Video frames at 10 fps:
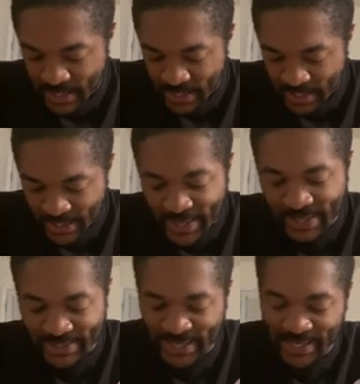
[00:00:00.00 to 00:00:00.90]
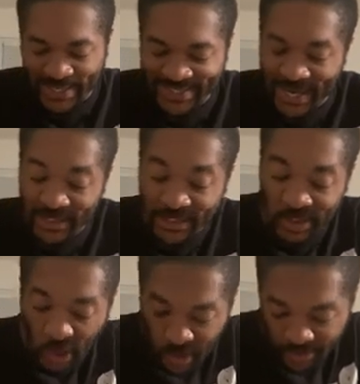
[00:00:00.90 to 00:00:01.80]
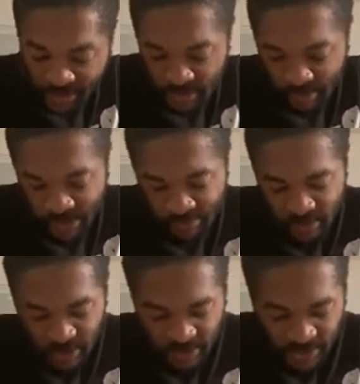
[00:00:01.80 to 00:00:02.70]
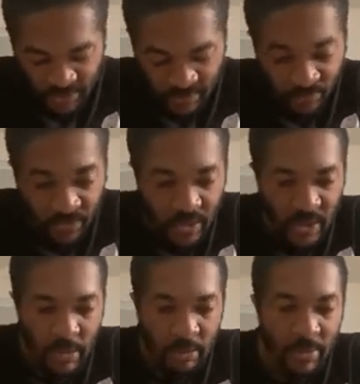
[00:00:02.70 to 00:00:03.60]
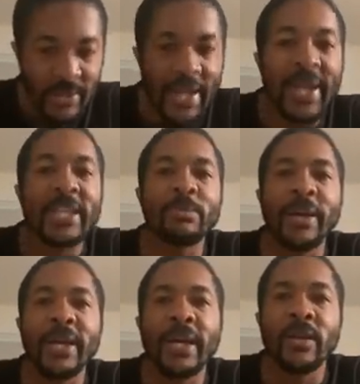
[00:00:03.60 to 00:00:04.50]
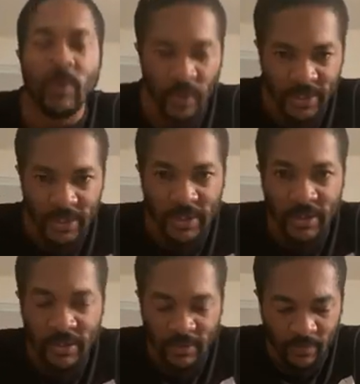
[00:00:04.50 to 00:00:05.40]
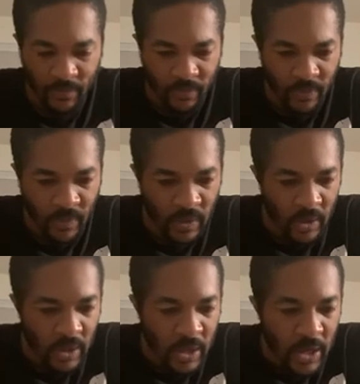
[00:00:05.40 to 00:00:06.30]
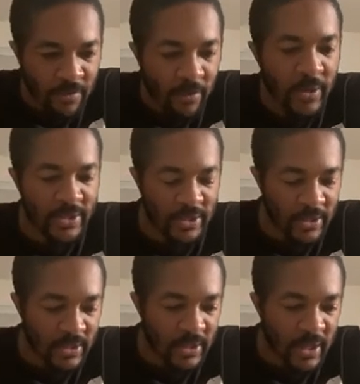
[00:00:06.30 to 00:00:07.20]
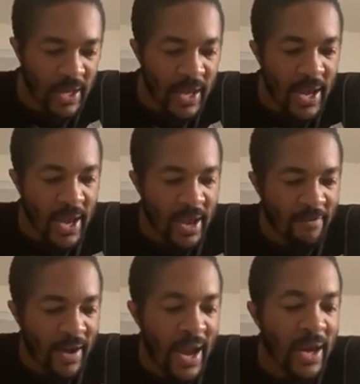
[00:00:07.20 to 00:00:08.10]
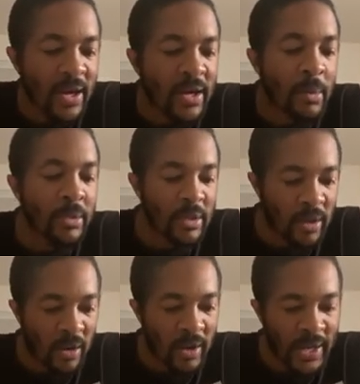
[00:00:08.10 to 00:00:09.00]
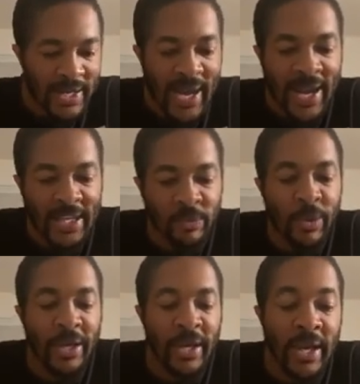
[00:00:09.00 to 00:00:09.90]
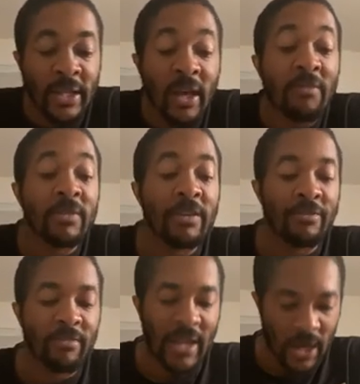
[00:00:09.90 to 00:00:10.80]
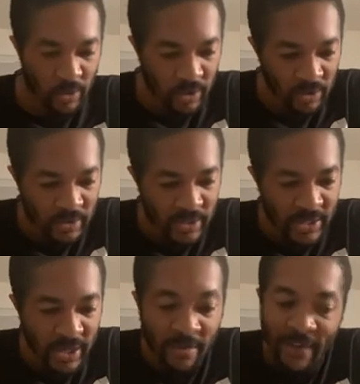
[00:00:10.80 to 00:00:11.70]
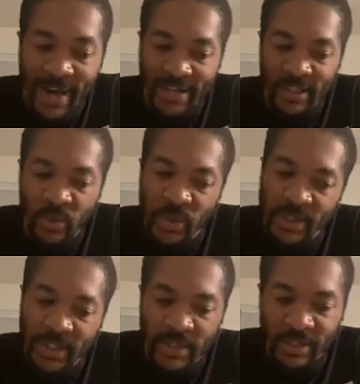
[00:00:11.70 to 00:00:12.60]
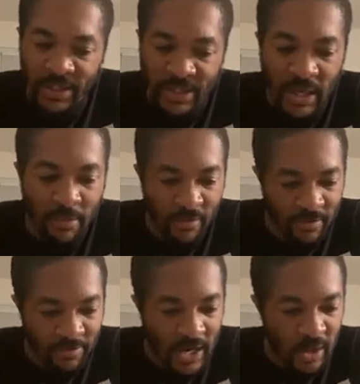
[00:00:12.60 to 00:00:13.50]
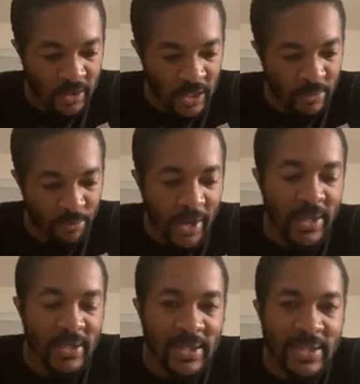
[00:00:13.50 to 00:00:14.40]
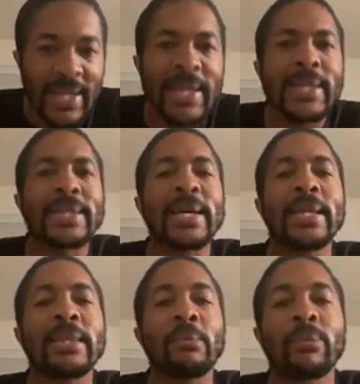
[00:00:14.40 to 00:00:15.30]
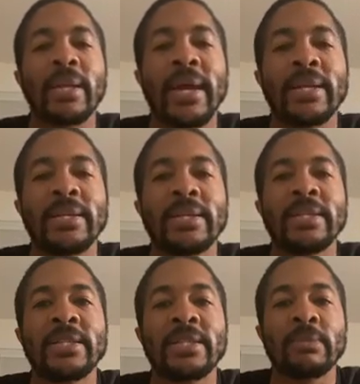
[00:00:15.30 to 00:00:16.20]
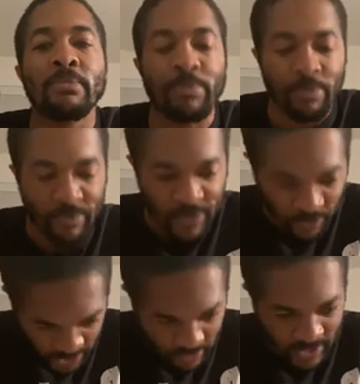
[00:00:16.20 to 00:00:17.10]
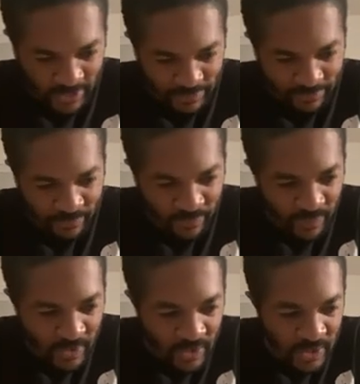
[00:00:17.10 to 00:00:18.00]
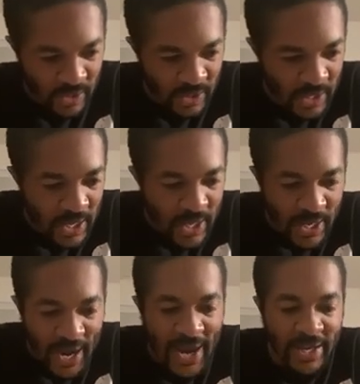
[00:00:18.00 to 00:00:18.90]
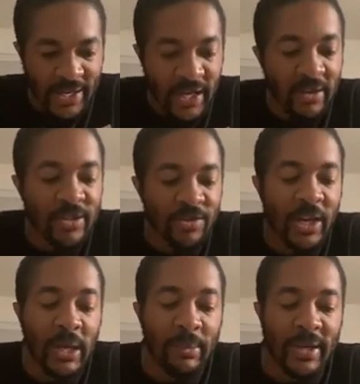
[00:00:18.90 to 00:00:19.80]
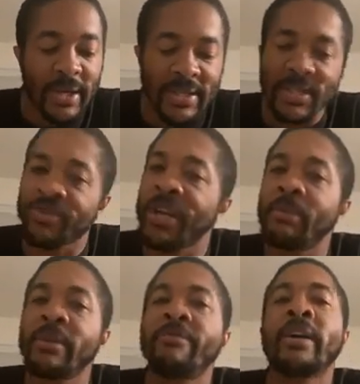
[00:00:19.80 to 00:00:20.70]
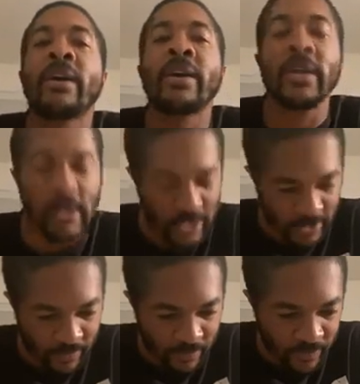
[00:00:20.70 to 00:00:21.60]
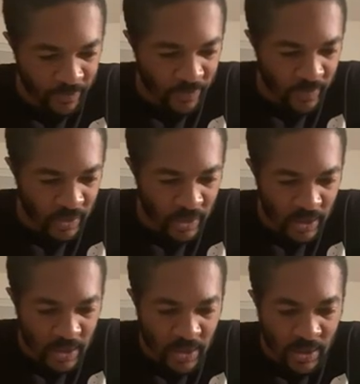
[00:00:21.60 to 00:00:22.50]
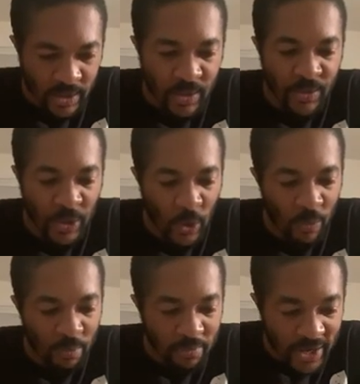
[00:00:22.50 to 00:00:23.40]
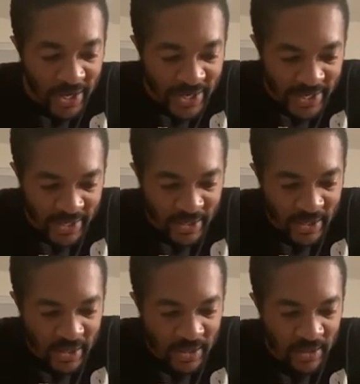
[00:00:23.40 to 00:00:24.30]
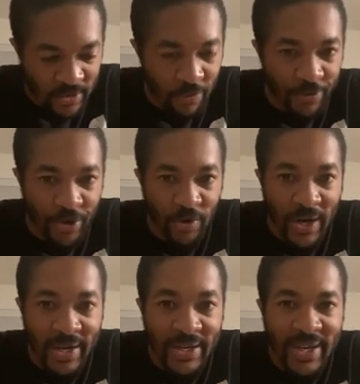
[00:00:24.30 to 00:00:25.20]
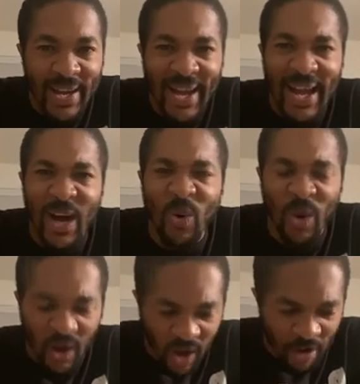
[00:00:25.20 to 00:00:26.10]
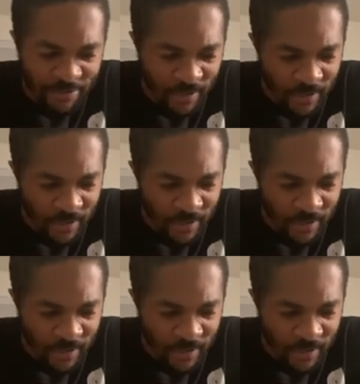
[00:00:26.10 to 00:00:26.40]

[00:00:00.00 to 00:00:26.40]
They is not exactly talking, the BFG said, but they is making noises. For instance, if I come along and I is picking a lovely flower, if I is twisting the stem of the flower till it breaks, then the plant is screaming. I can hear it screaming and screaming very clear. You don't mean it, Sophie cried. How awful!